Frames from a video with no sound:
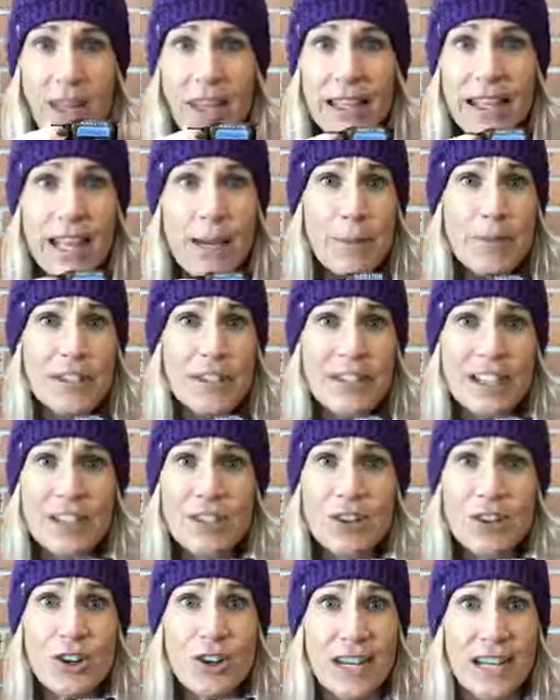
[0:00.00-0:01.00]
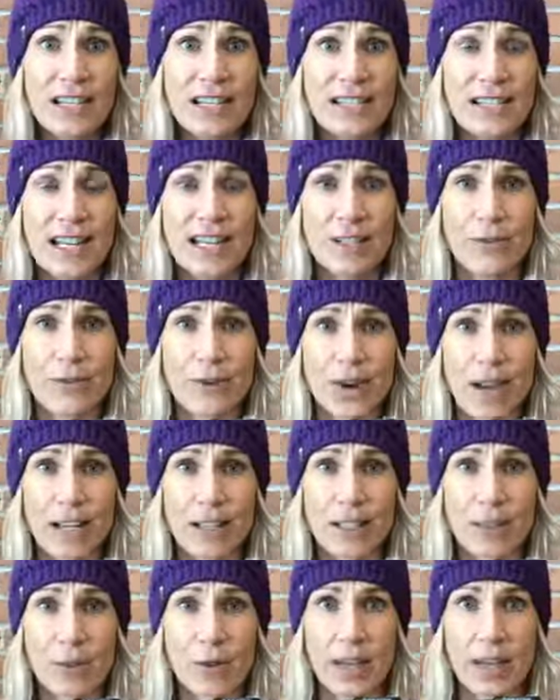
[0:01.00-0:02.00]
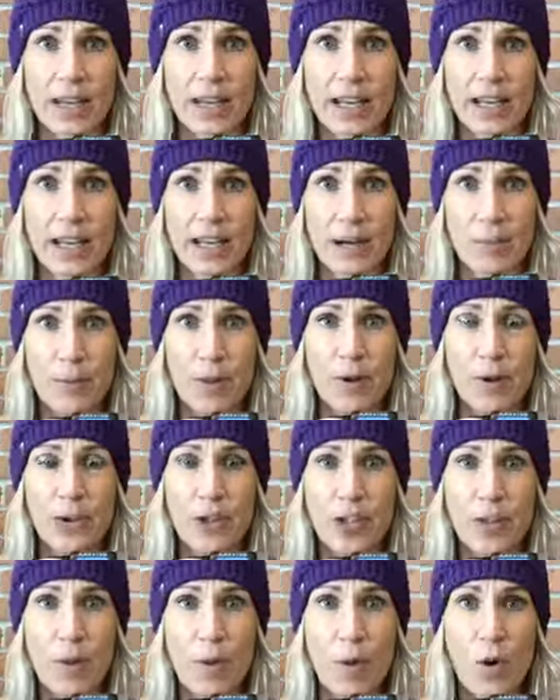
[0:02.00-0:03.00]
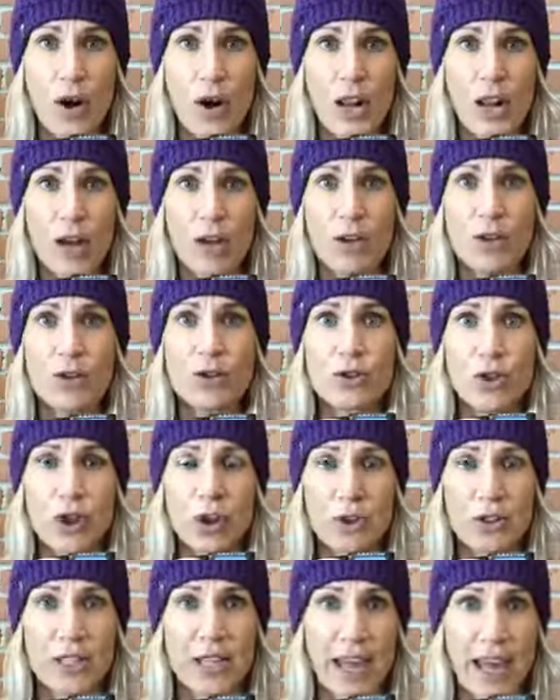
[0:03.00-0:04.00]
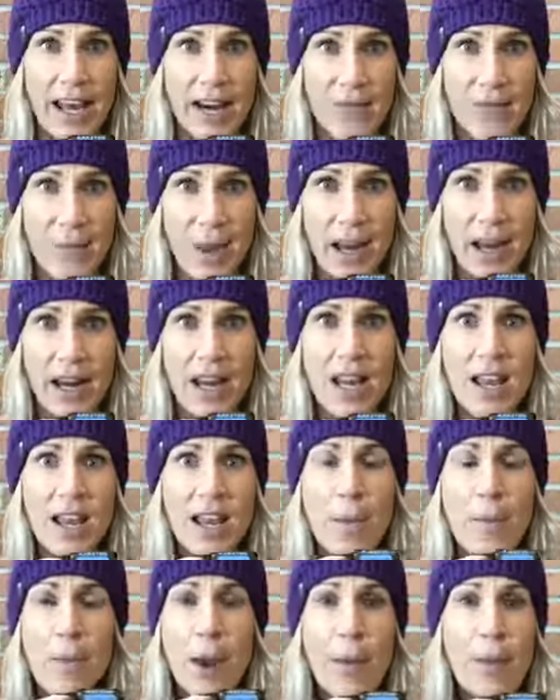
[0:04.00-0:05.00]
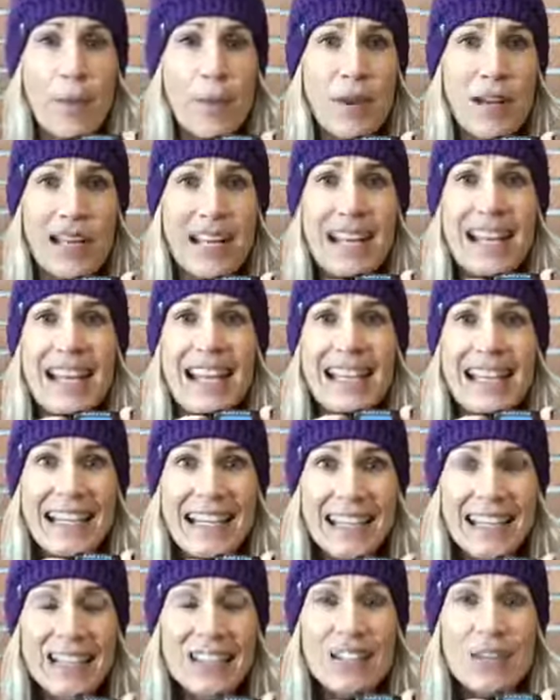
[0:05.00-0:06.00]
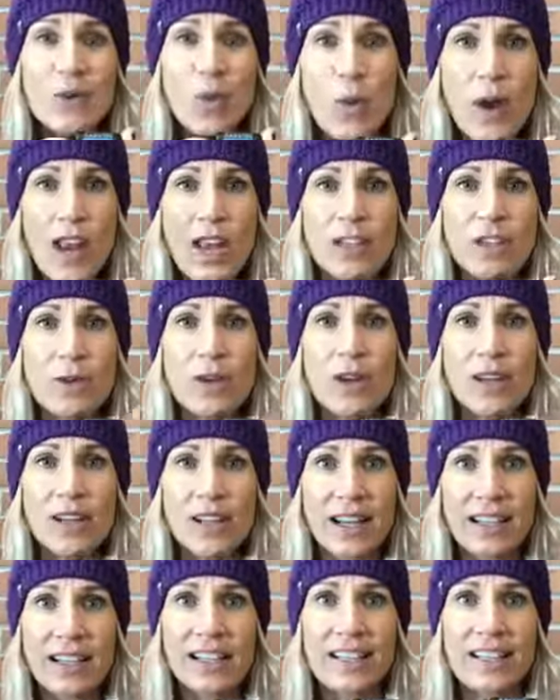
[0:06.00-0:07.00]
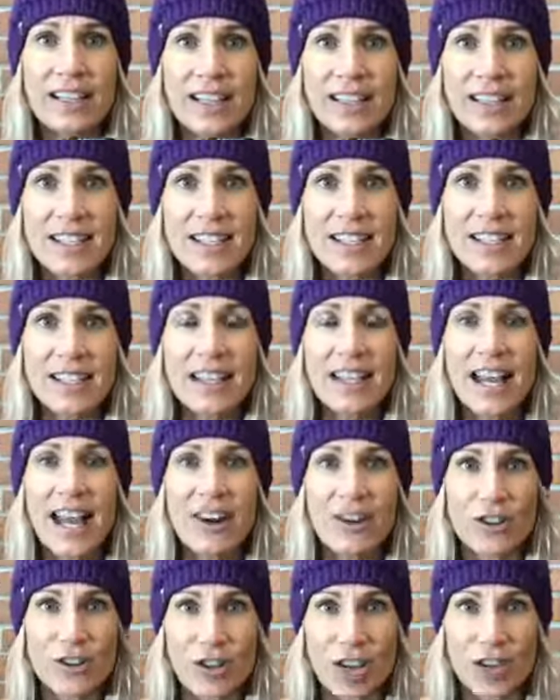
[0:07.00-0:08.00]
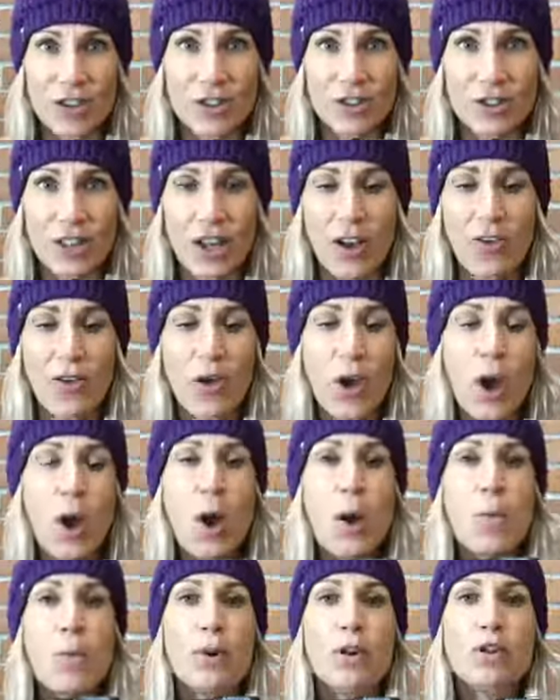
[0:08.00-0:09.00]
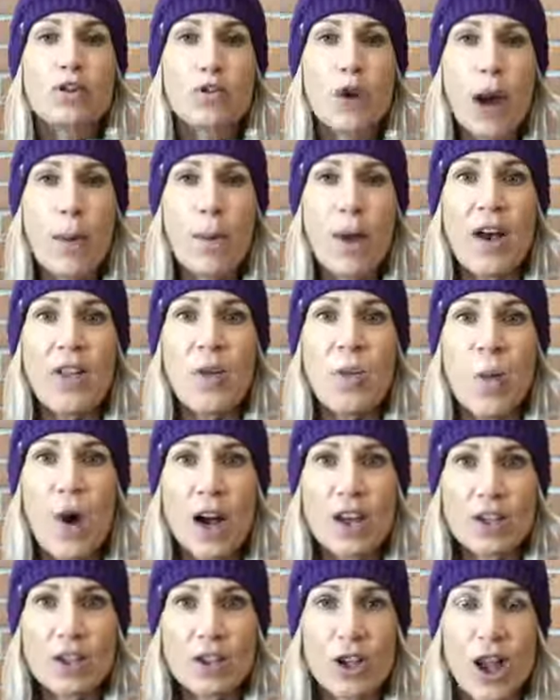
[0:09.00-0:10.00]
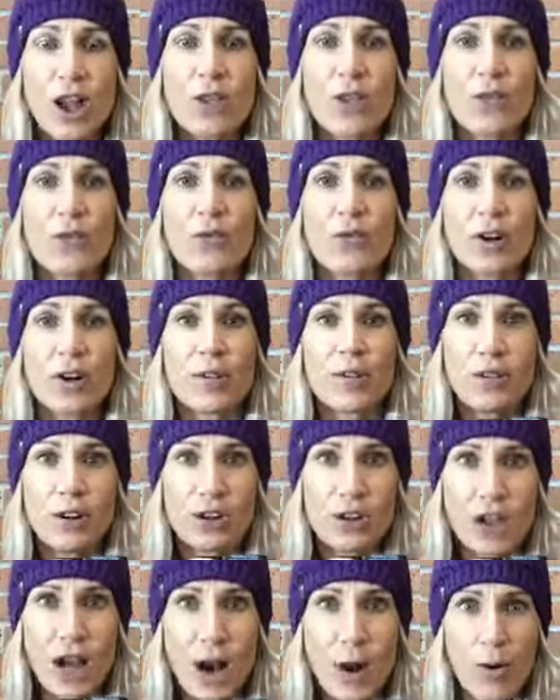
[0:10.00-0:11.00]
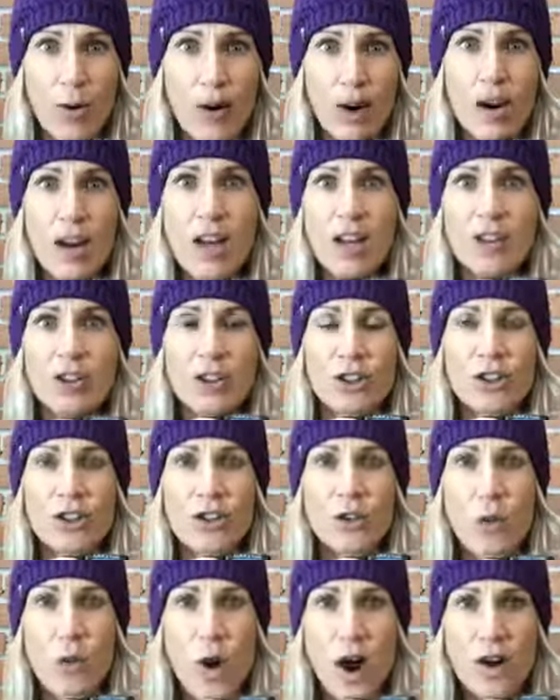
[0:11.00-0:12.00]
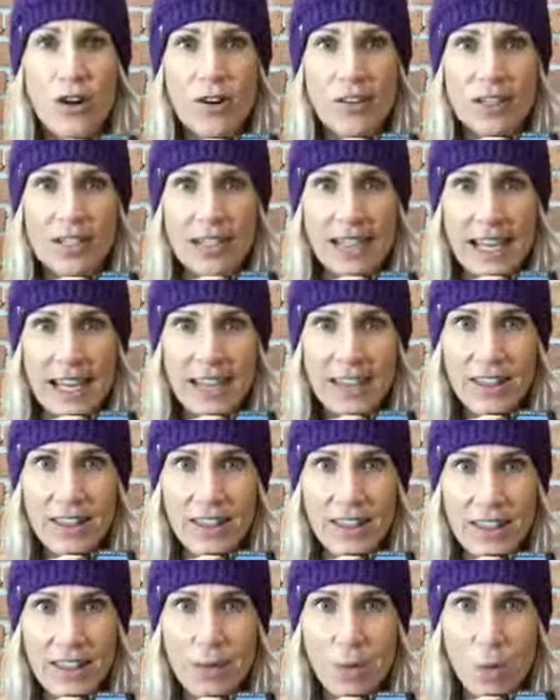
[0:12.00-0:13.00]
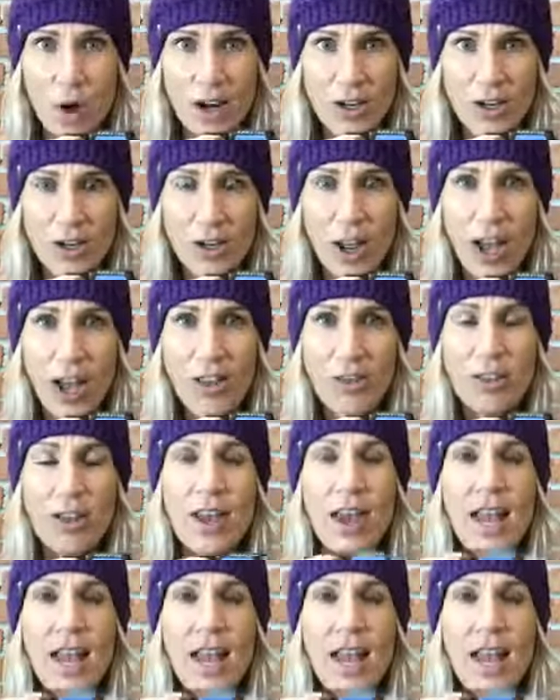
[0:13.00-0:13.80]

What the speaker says: keep this next to your nightstand if you're not someone that can get up early in the morning or you struggle to get out of bed. Peppermint, easy way to ignite the senses and energize yourself. Put a drop on the washcloth in the front of your shower, just so the water doesn't hit the washcloth,